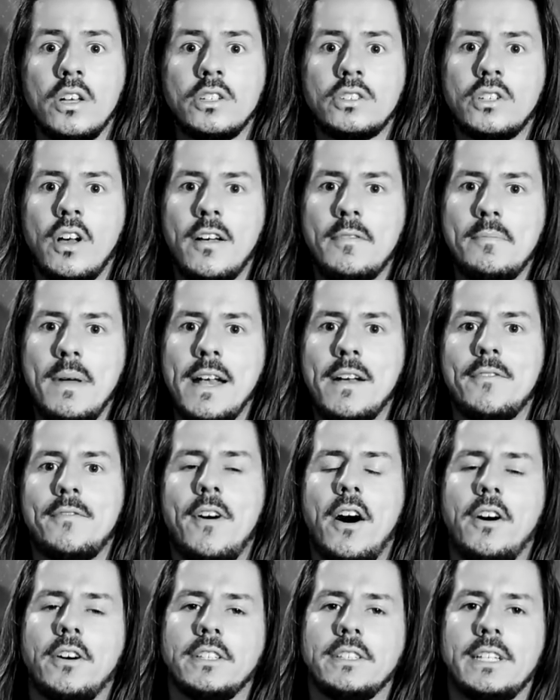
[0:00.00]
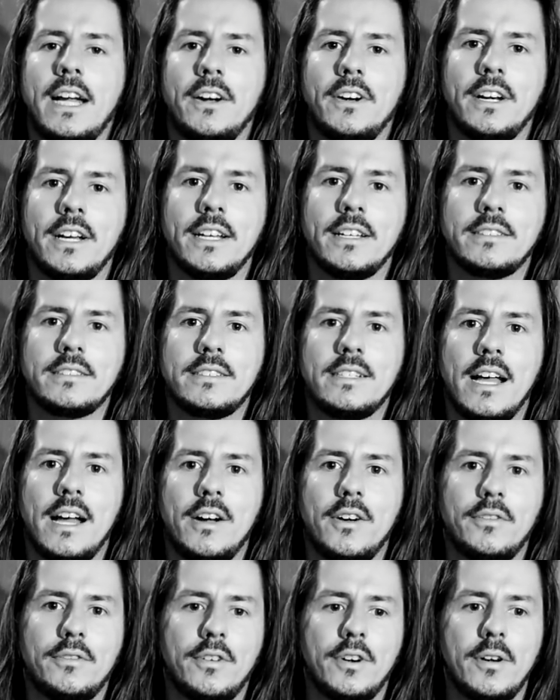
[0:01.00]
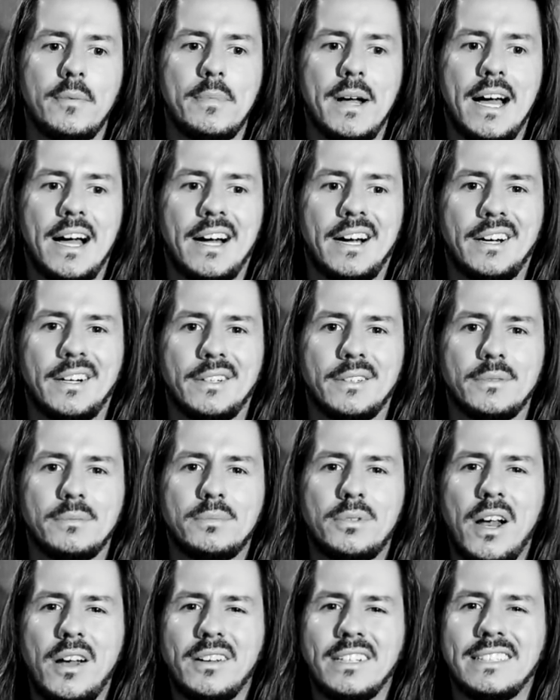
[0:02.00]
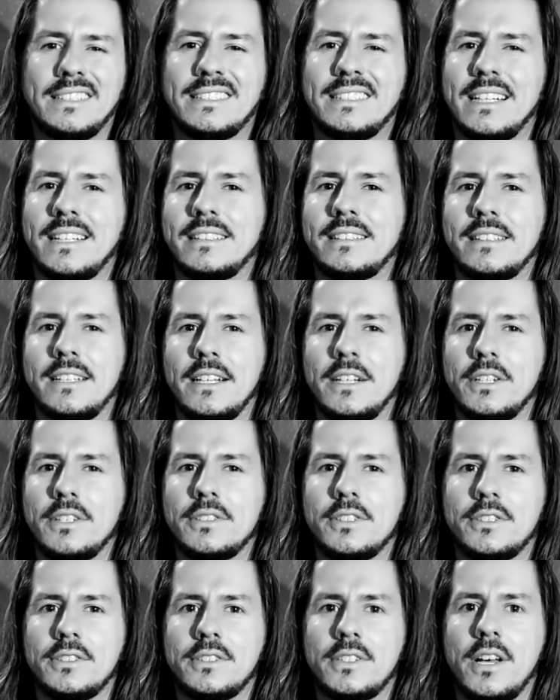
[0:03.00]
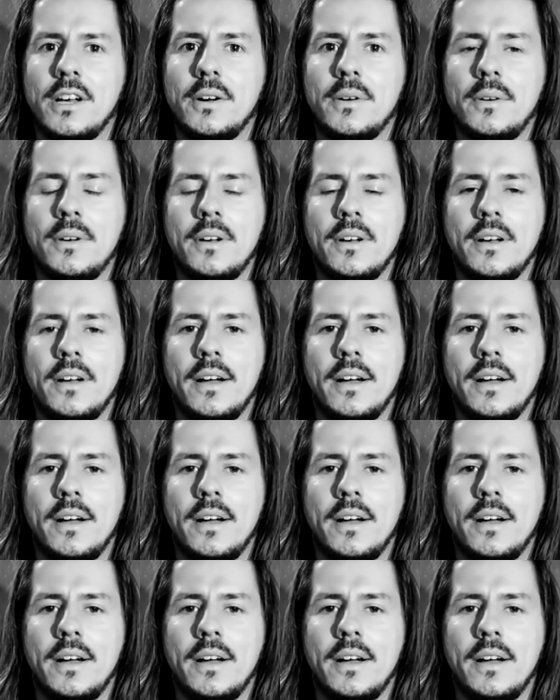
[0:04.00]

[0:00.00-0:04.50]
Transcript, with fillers: So I've been a voluntarist now for about probably six years or so.